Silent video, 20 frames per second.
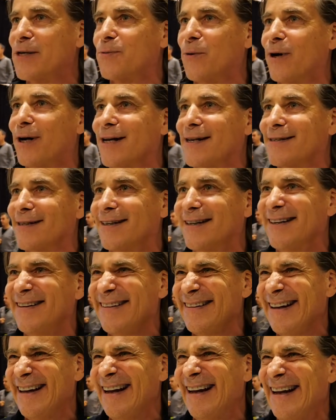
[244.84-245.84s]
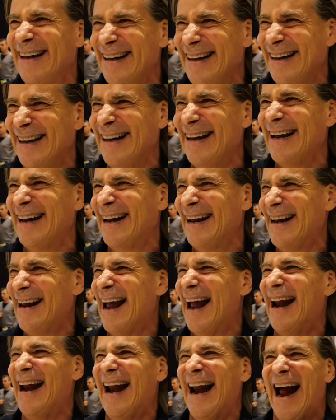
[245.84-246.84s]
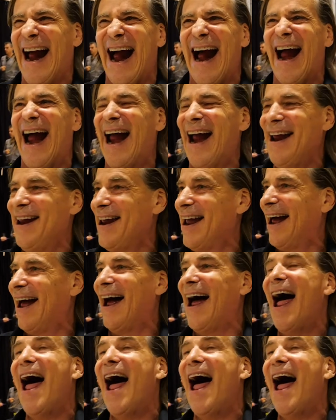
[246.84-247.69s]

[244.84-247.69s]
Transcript: AI is H3, right? It's not there yet.